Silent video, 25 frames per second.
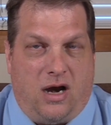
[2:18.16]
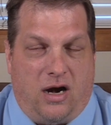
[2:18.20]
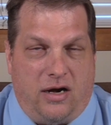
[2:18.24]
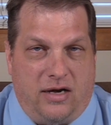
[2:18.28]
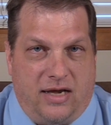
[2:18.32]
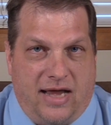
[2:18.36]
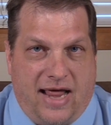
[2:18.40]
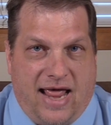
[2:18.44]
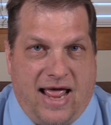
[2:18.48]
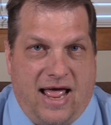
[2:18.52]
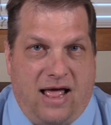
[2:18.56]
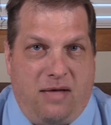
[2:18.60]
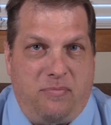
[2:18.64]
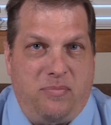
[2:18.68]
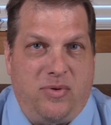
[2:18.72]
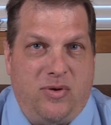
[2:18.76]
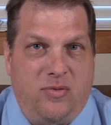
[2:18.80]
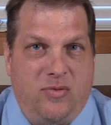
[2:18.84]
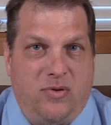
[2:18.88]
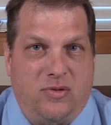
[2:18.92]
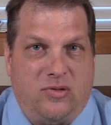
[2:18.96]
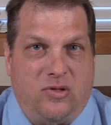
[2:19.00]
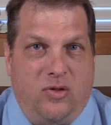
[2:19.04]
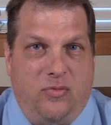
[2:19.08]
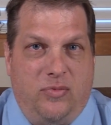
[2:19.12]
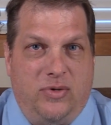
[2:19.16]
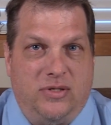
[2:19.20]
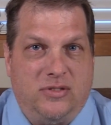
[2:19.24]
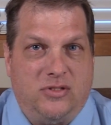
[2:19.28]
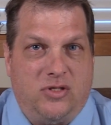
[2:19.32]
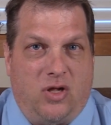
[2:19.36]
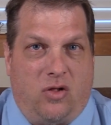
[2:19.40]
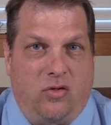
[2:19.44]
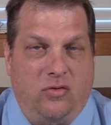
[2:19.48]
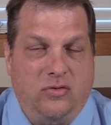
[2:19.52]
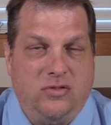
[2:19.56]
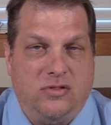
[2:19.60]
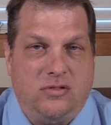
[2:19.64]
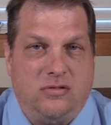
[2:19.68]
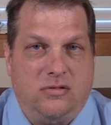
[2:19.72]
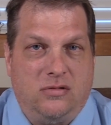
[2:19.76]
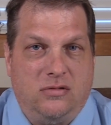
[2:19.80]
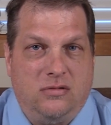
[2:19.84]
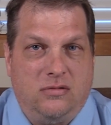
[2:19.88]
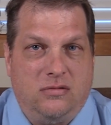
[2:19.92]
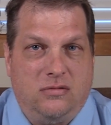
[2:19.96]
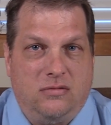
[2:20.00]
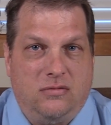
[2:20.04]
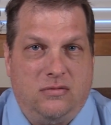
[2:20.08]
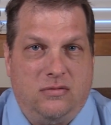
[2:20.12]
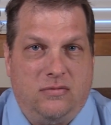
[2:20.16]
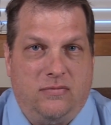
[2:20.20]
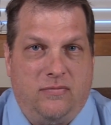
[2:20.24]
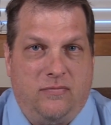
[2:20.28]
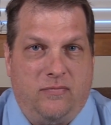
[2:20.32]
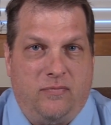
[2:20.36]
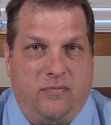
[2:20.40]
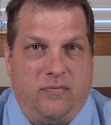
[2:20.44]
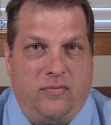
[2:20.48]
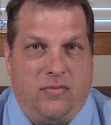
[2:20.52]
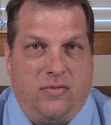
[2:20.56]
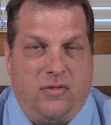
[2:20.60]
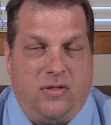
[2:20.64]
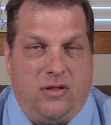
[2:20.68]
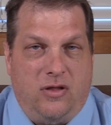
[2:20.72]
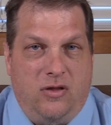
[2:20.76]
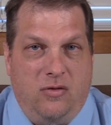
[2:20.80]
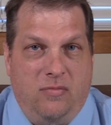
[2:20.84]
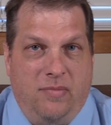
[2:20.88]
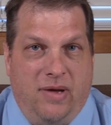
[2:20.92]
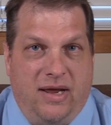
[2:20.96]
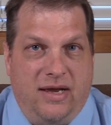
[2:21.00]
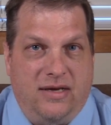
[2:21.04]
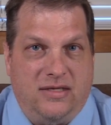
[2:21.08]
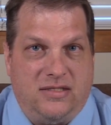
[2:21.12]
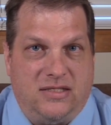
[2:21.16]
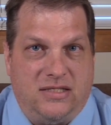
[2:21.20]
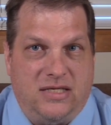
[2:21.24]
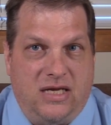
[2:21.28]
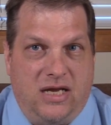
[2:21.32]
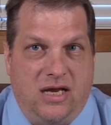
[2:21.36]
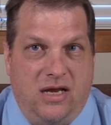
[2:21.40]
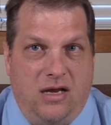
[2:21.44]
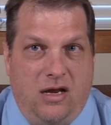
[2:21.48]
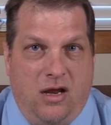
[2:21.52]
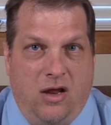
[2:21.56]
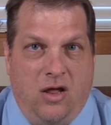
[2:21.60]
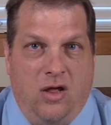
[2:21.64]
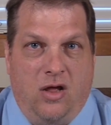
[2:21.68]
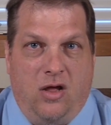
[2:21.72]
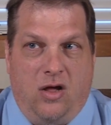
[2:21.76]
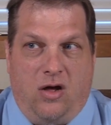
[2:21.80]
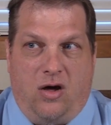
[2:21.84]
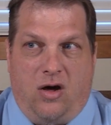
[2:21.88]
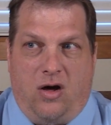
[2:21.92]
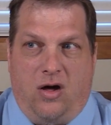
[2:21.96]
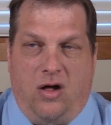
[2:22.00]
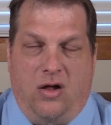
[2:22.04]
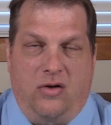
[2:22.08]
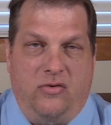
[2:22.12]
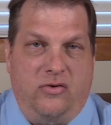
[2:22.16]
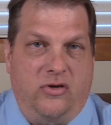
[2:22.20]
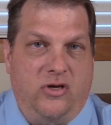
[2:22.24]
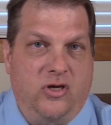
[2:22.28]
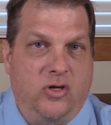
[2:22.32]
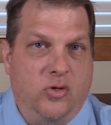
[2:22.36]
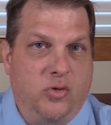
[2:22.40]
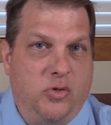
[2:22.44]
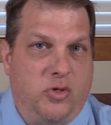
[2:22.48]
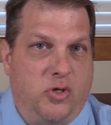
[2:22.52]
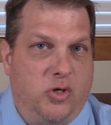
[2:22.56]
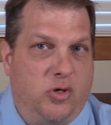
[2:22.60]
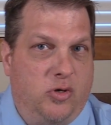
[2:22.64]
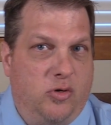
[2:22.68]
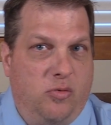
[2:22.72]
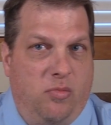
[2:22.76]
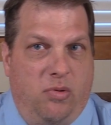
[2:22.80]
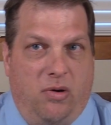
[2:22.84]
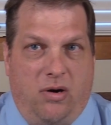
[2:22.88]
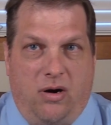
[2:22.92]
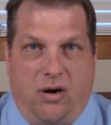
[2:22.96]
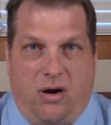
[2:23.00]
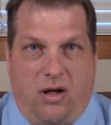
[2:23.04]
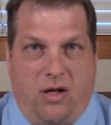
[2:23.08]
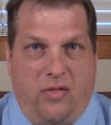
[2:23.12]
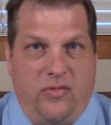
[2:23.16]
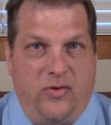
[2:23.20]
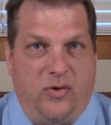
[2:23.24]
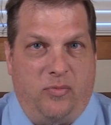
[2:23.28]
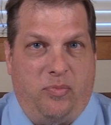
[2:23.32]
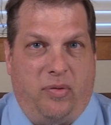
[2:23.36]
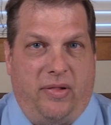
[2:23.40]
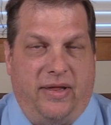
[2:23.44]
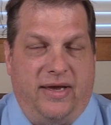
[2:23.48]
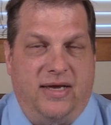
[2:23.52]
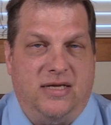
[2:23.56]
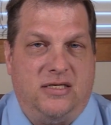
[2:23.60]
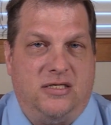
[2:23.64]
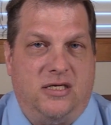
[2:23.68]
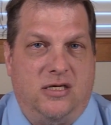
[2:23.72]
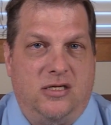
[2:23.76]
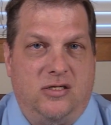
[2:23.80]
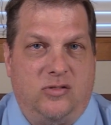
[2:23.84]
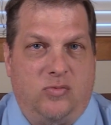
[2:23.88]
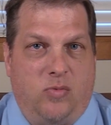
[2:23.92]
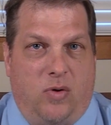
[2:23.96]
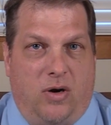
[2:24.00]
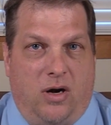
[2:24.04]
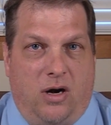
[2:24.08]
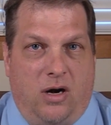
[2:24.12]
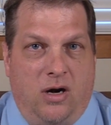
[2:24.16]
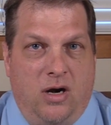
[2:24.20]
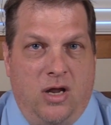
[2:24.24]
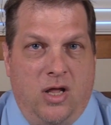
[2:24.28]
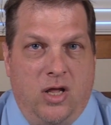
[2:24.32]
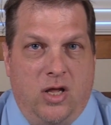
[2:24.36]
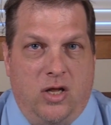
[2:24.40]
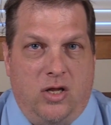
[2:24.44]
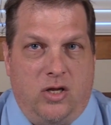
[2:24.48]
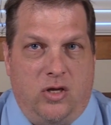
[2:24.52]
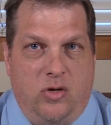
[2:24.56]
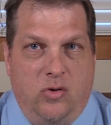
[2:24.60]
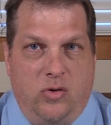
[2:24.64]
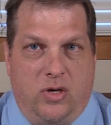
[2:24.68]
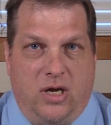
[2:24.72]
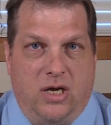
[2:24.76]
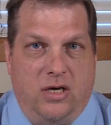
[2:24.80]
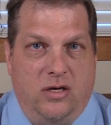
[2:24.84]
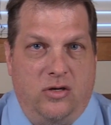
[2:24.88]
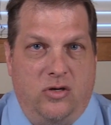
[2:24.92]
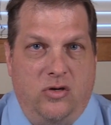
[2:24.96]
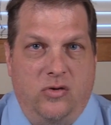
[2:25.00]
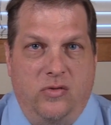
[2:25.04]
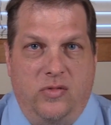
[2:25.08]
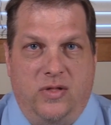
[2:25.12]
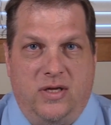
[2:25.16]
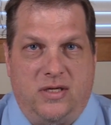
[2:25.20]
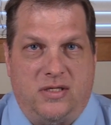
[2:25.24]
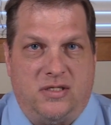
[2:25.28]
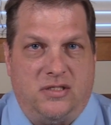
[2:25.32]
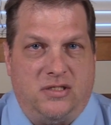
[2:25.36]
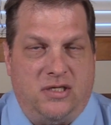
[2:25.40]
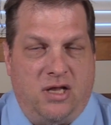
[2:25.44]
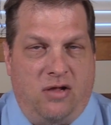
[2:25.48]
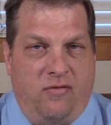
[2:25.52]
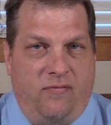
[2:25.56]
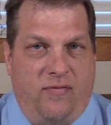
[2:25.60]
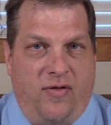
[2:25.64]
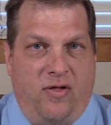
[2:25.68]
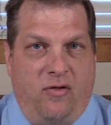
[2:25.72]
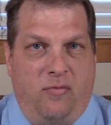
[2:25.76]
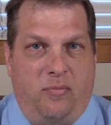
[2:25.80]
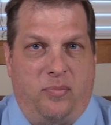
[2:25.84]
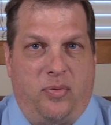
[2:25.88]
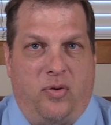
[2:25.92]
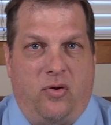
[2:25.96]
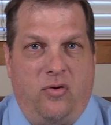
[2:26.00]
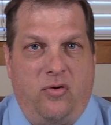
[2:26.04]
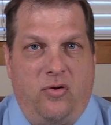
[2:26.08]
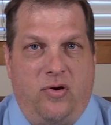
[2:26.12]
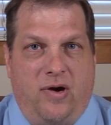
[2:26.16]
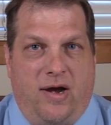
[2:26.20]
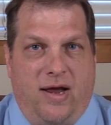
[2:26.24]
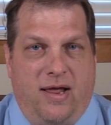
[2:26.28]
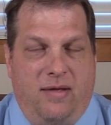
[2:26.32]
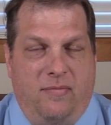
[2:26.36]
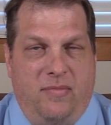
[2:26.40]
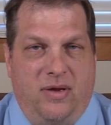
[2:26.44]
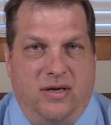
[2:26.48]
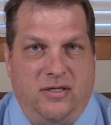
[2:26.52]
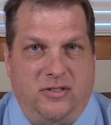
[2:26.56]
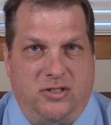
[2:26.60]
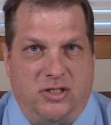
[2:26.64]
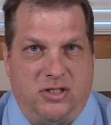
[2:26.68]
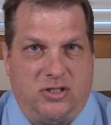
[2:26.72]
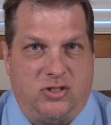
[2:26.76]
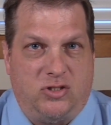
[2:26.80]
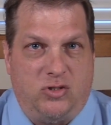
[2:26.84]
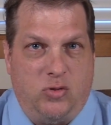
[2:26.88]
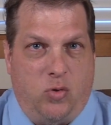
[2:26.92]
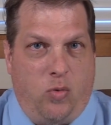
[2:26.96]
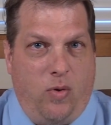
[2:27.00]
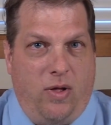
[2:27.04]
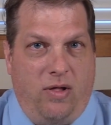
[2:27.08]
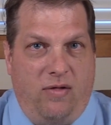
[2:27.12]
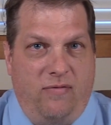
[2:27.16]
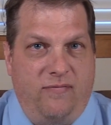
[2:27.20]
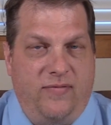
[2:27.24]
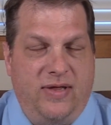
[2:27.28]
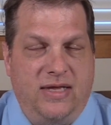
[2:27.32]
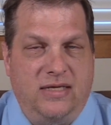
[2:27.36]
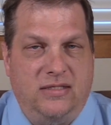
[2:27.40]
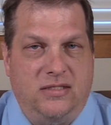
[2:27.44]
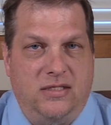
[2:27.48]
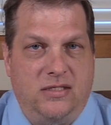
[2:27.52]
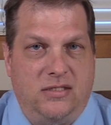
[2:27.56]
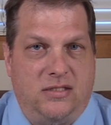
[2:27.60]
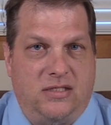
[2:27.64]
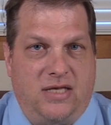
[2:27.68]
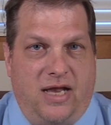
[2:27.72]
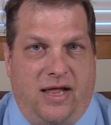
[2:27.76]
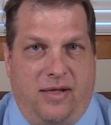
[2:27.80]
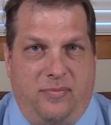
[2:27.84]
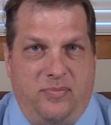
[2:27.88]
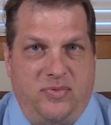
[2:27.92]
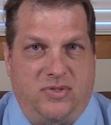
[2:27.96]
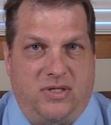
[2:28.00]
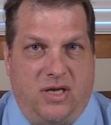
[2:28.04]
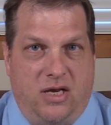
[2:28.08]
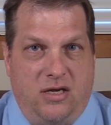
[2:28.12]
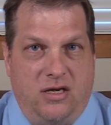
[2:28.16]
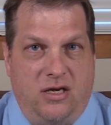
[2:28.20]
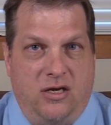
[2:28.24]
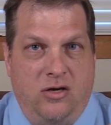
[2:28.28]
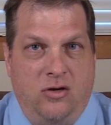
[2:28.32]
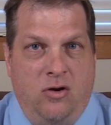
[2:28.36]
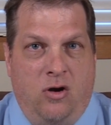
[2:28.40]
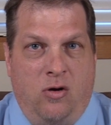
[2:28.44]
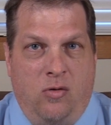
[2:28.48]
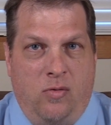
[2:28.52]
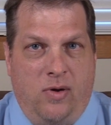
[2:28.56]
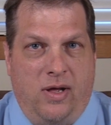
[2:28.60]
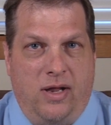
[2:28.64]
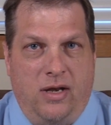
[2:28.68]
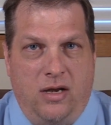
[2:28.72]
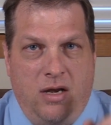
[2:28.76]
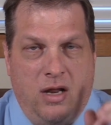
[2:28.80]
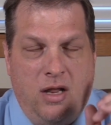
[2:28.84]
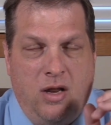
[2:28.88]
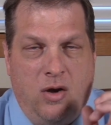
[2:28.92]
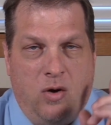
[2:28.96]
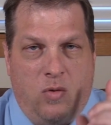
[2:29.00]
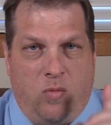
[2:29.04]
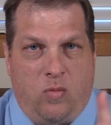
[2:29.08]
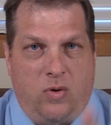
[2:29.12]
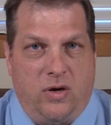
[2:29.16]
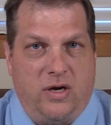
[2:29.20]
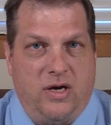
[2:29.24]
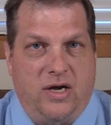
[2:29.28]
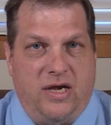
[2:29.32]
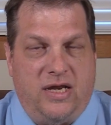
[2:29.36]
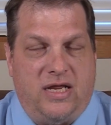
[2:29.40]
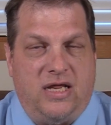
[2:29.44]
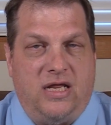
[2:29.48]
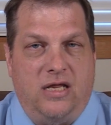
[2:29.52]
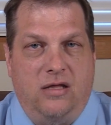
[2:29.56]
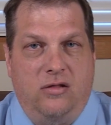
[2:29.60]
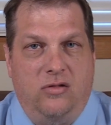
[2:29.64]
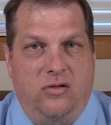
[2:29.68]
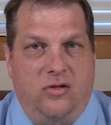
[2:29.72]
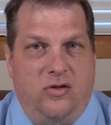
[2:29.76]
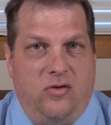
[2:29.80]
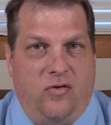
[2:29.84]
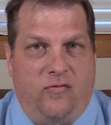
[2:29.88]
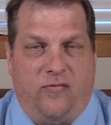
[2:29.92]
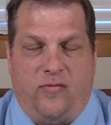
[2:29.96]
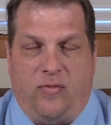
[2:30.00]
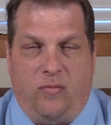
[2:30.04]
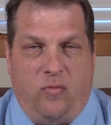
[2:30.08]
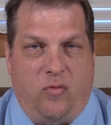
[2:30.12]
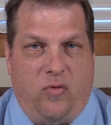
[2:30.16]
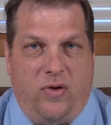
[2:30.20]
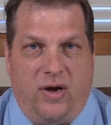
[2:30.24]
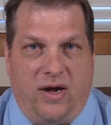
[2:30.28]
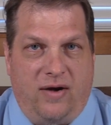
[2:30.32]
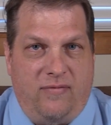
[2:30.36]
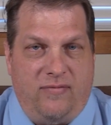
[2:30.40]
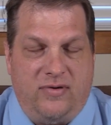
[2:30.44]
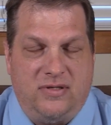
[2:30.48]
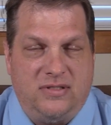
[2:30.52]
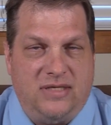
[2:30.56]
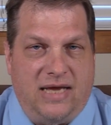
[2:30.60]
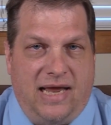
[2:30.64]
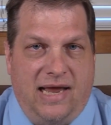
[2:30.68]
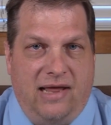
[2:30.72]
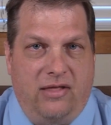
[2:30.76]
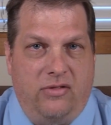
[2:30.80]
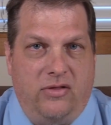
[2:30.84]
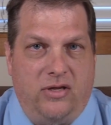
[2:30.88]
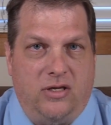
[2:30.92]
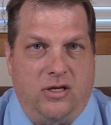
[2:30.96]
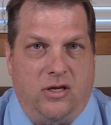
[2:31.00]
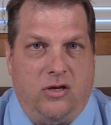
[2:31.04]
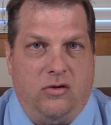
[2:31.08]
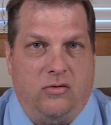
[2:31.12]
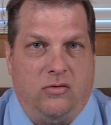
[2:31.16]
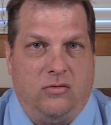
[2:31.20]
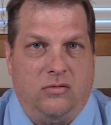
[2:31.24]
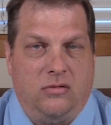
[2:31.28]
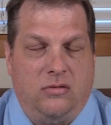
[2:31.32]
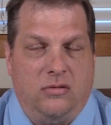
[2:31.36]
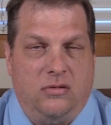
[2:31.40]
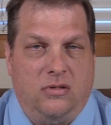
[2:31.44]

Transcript: are you happy with the results? You might see on YouTube or other places where you can do this self-help program in just twelve easy steps, and you know what? We're going to heal you from whatever's ailing you.